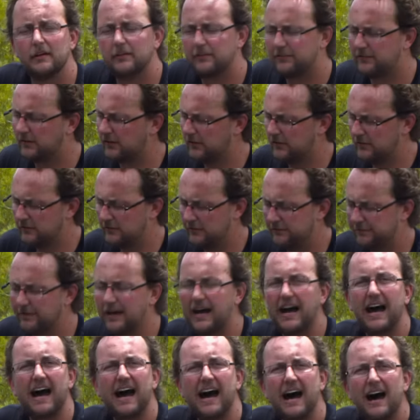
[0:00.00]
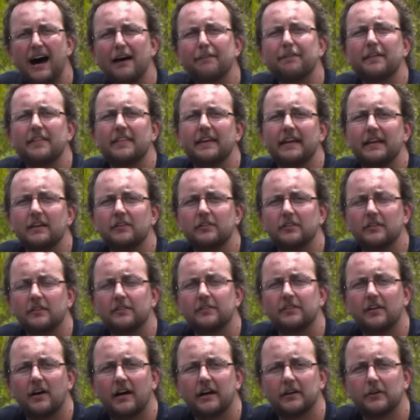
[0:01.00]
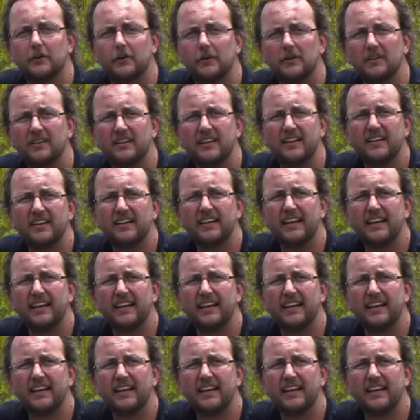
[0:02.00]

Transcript: So for half of the engine cycle,